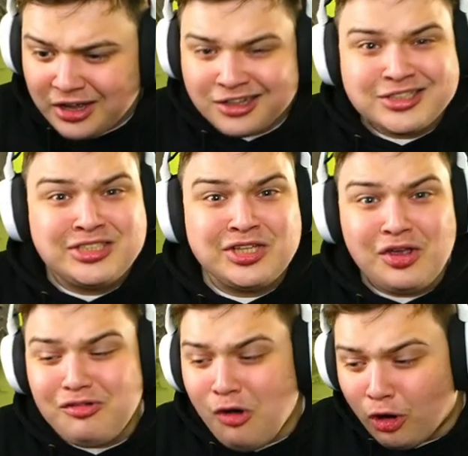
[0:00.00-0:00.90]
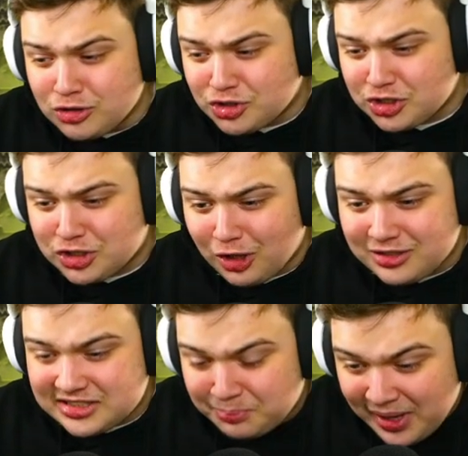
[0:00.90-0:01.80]
$200
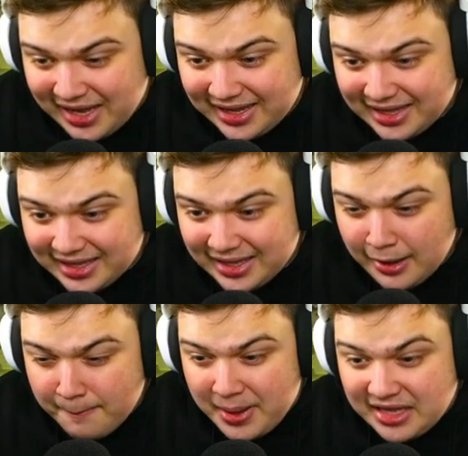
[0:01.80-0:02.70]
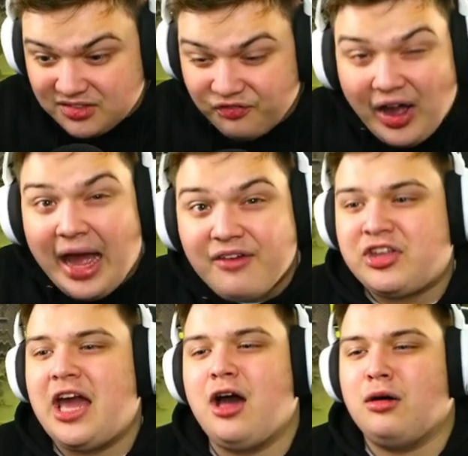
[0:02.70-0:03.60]
spin pays
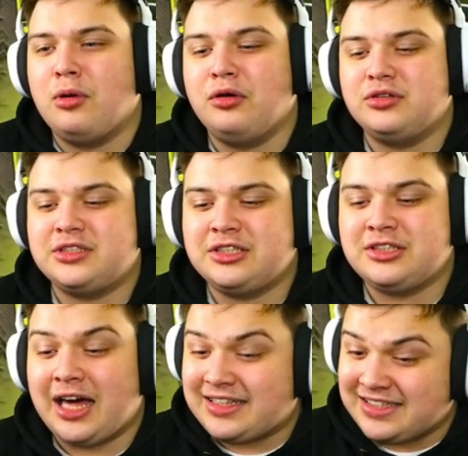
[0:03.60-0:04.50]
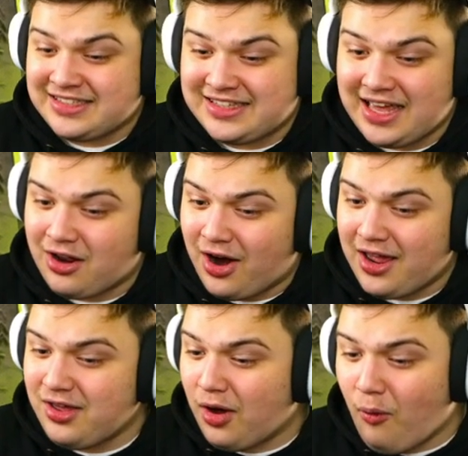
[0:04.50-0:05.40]
5K almost. That's insane. All right,
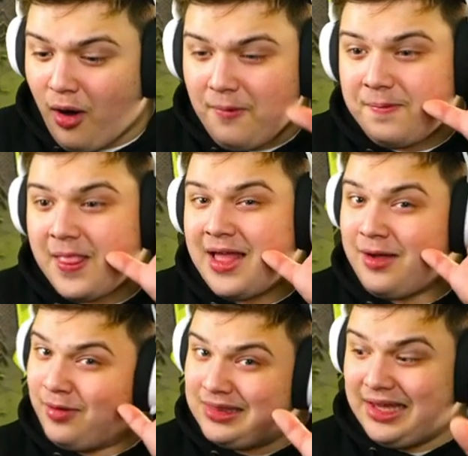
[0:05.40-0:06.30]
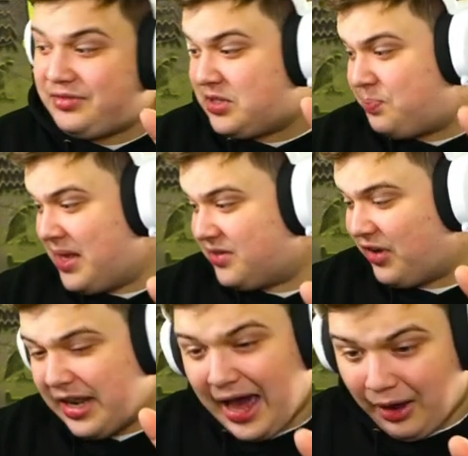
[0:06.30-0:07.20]
you know what? We'll leave the spins for
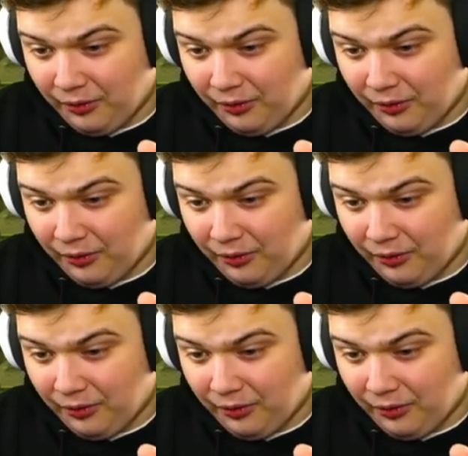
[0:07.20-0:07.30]
now.